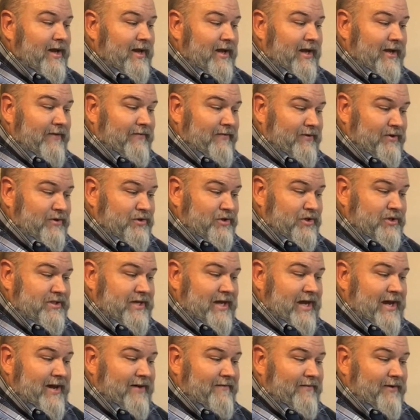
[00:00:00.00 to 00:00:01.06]
If you just
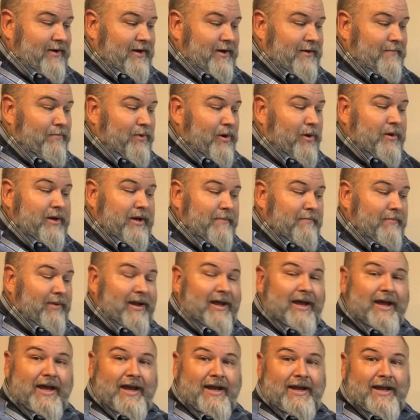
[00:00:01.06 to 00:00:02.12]
have a broken
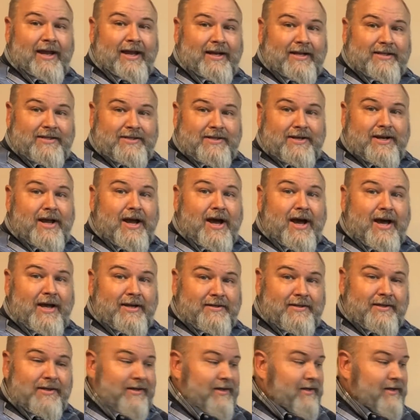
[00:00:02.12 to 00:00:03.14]
blade and it's not